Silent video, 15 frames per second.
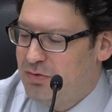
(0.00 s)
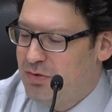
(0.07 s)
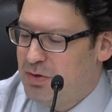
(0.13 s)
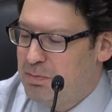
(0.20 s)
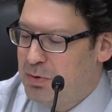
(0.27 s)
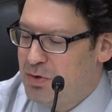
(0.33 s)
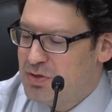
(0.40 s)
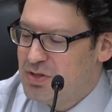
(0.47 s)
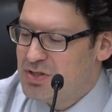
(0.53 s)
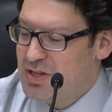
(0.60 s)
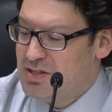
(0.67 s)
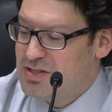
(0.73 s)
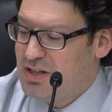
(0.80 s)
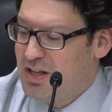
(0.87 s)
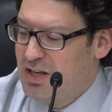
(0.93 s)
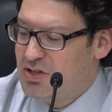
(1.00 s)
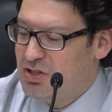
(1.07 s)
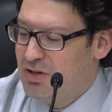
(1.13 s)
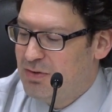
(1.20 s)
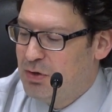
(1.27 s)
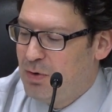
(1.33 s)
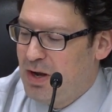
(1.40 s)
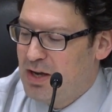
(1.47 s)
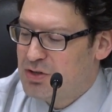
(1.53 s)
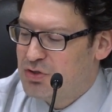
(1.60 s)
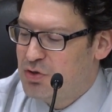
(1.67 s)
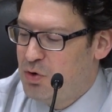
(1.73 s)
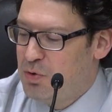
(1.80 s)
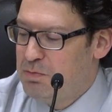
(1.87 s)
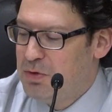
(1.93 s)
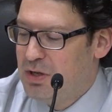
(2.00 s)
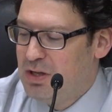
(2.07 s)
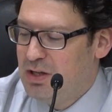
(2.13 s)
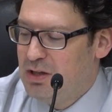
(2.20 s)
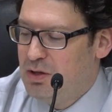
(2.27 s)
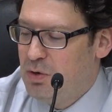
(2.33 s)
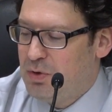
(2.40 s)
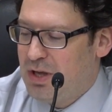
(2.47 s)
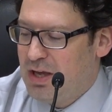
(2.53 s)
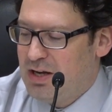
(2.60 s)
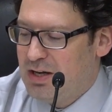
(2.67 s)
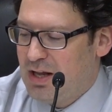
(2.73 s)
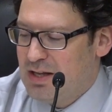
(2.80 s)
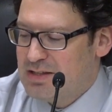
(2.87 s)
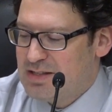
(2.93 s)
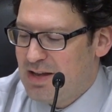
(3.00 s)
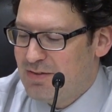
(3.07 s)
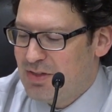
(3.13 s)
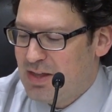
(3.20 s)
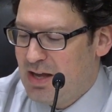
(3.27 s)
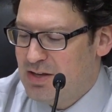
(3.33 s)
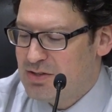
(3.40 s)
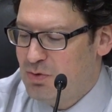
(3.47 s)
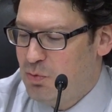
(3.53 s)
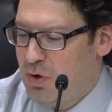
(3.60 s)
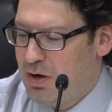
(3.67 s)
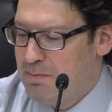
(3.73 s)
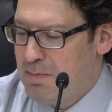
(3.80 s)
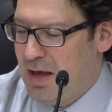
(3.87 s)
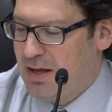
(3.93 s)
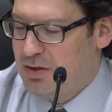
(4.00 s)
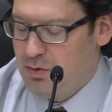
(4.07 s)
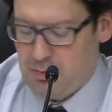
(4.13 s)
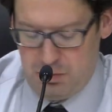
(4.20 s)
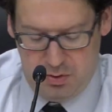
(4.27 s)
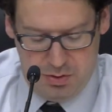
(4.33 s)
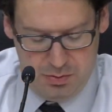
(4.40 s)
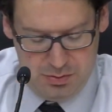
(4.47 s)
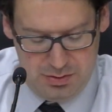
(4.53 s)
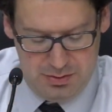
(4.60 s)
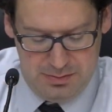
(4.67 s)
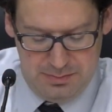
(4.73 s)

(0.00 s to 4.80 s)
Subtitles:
for the purchase and installation of a garage dome located at 7001 Mackle Road.